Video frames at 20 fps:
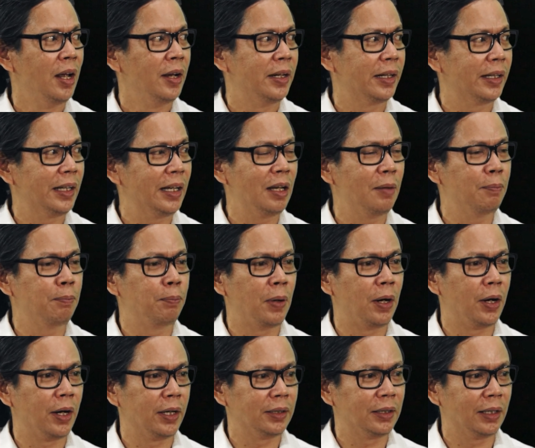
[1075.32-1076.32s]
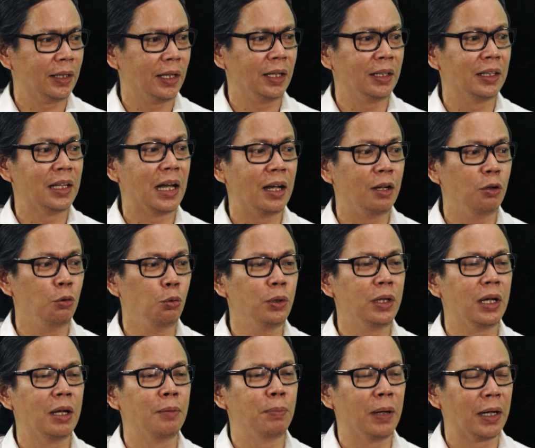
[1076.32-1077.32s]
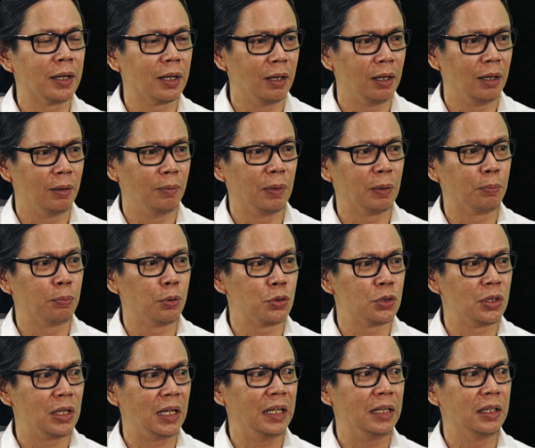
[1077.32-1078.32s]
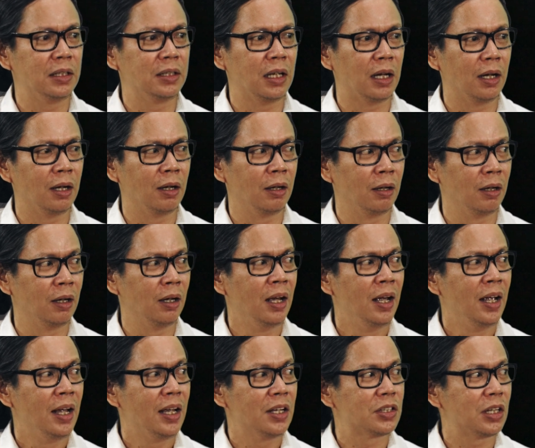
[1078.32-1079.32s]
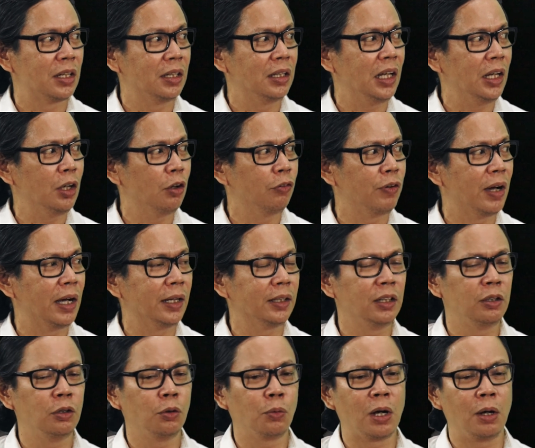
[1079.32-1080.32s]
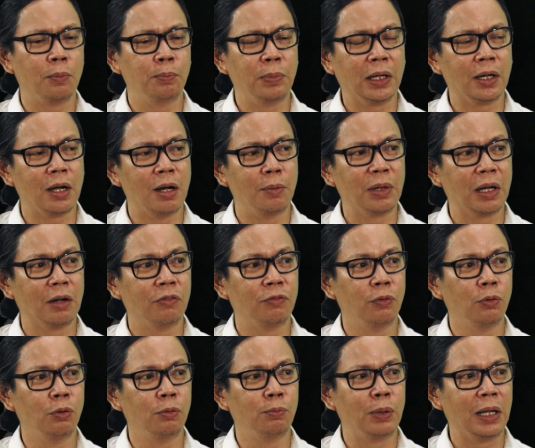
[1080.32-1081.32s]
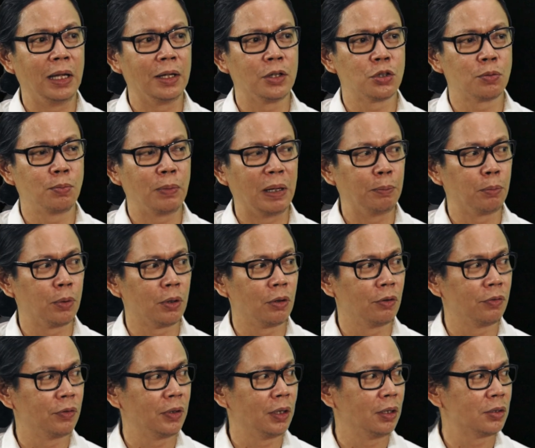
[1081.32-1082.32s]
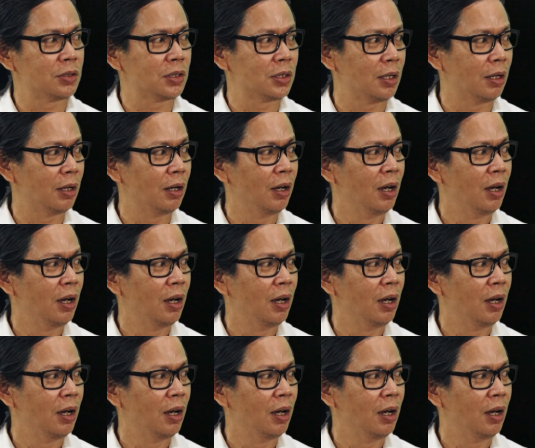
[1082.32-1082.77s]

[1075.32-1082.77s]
nagiging daluyan para mag-proceed ang isang neophyte into becoming a full-fledged member of this